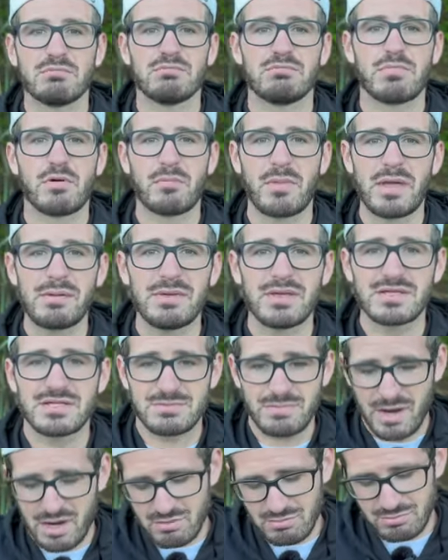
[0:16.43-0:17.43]
But maybe it's
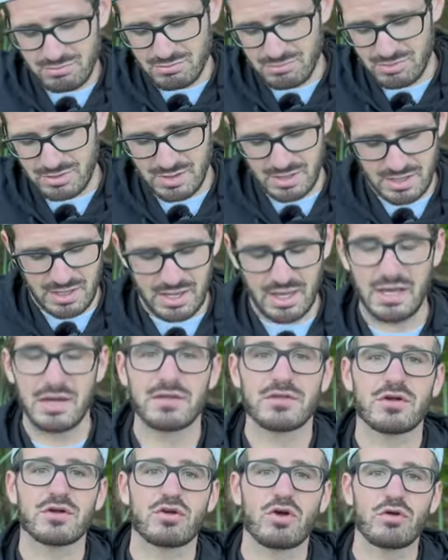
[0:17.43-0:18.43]
about hitting
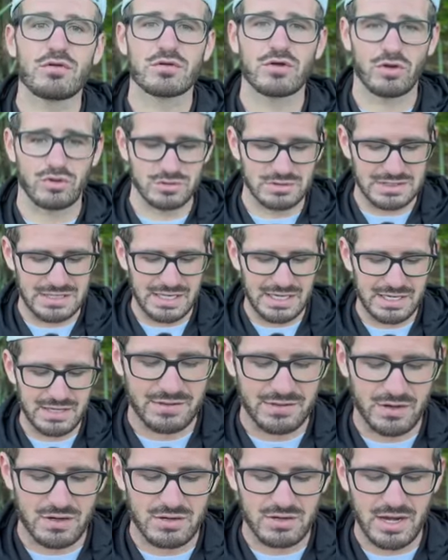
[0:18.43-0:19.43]
their growth goals, getting
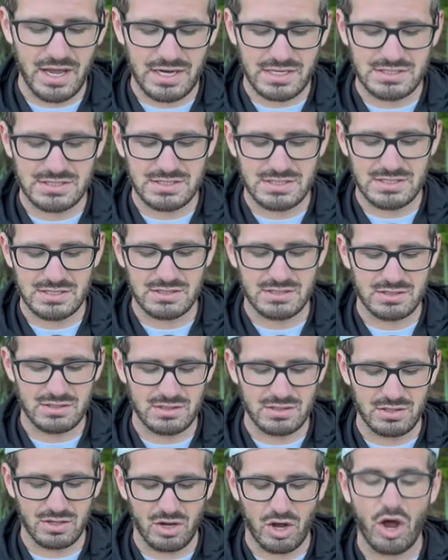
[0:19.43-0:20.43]
their next
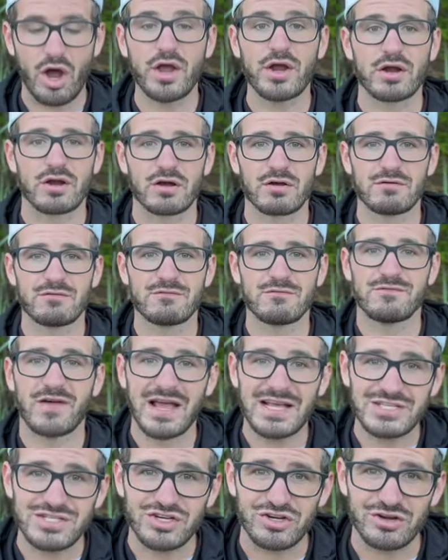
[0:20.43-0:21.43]
hire,
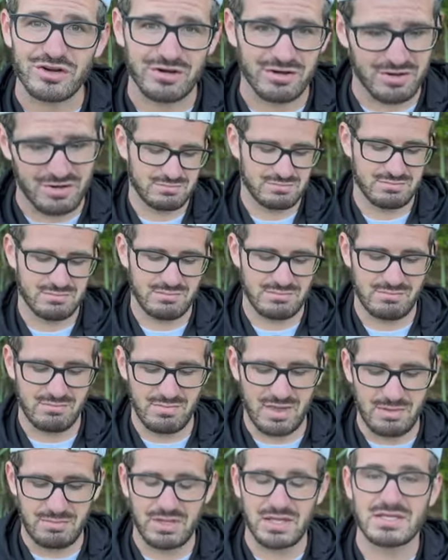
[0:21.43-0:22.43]
faster.
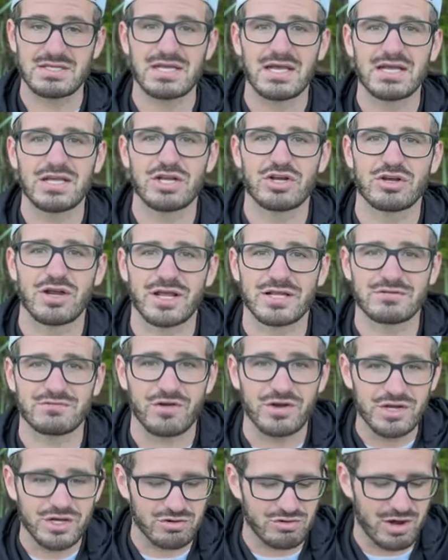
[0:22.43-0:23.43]
Maybe it's hitting your next
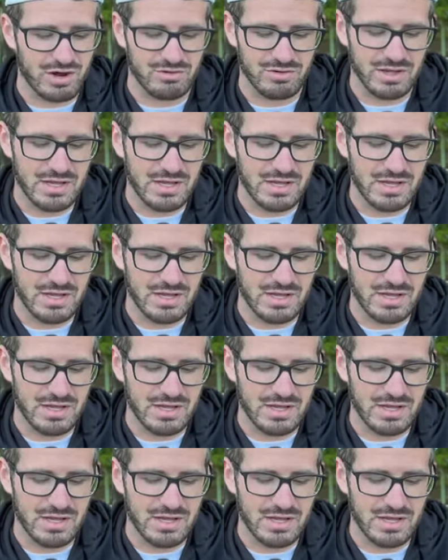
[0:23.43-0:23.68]
funding round.